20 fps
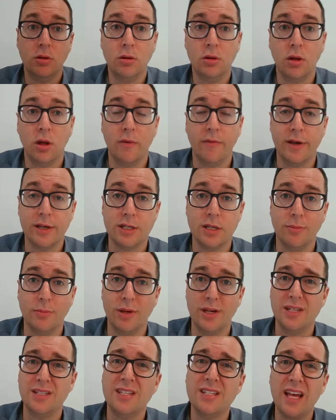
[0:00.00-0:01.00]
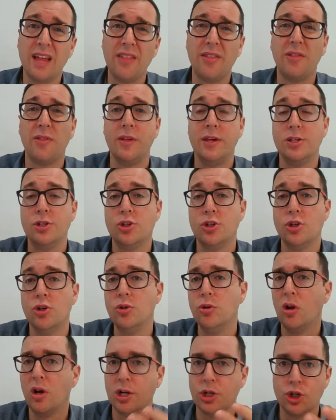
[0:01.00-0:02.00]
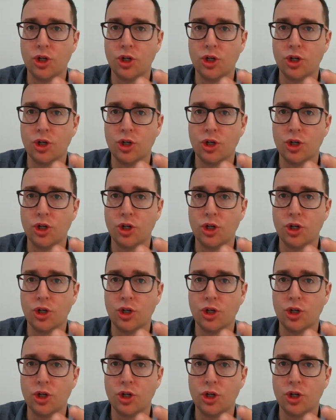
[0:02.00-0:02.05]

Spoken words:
of SMEs. There's other things too, like